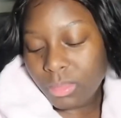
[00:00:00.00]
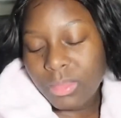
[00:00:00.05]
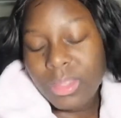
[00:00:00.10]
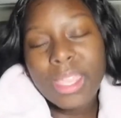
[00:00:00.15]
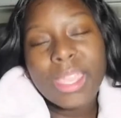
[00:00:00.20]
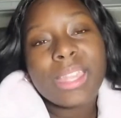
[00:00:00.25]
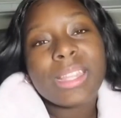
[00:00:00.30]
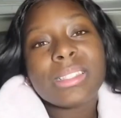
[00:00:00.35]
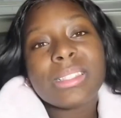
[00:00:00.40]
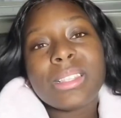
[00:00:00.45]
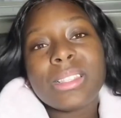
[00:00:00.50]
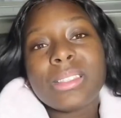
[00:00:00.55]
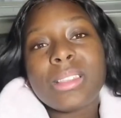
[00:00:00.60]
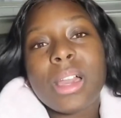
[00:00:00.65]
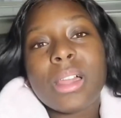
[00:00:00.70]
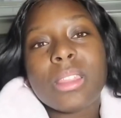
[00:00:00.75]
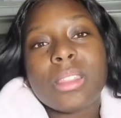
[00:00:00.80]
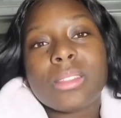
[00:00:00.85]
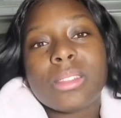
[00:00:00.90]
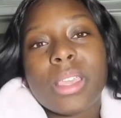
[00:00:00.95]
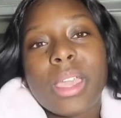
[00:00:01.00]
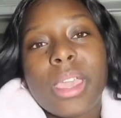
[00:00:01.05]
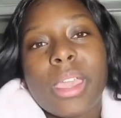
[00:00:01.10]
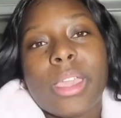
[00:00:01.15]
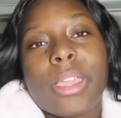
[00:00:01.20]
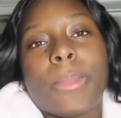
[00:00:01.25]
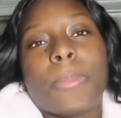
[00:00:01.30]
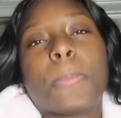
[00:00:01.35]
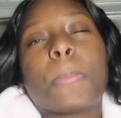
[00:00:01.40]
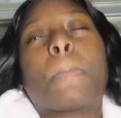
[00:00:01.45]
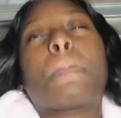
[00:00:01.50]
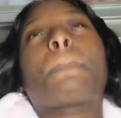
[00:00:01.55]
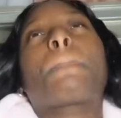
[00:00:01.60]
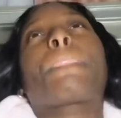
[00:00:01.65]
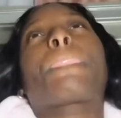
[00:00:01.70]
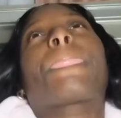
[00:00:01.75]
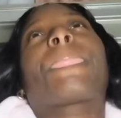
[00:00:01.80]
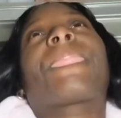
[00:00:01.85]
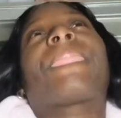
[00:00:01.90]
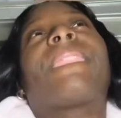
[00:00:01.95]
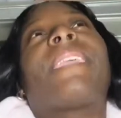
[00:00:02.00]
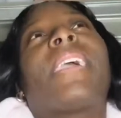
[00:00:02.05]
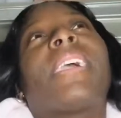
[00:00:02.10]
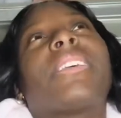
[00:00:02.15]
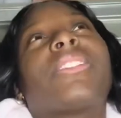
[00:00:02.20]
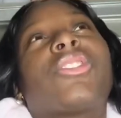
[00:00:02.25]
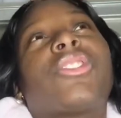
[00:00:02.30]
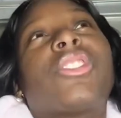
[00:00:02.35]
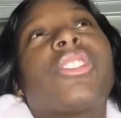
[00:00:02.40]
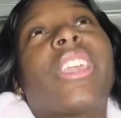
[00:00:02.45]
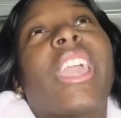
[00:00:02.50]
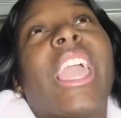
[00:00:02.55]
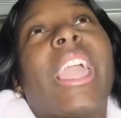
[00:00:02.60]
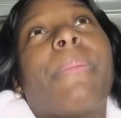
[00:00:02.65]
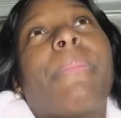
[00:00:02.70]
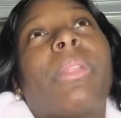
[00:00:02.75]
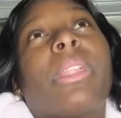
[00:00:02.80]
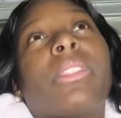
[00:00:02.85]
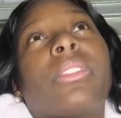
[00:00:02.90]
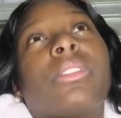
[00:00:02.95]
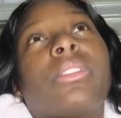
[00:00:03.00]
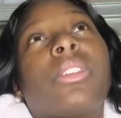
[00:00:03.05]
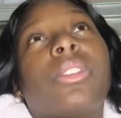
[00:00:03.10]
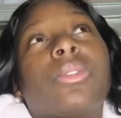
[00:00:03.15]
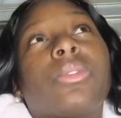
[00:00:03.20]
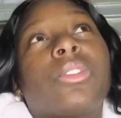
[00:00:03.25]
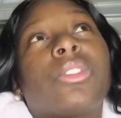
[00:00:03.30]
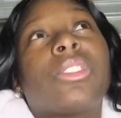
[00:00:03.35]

the anesthesiologist came and she gave me another dose.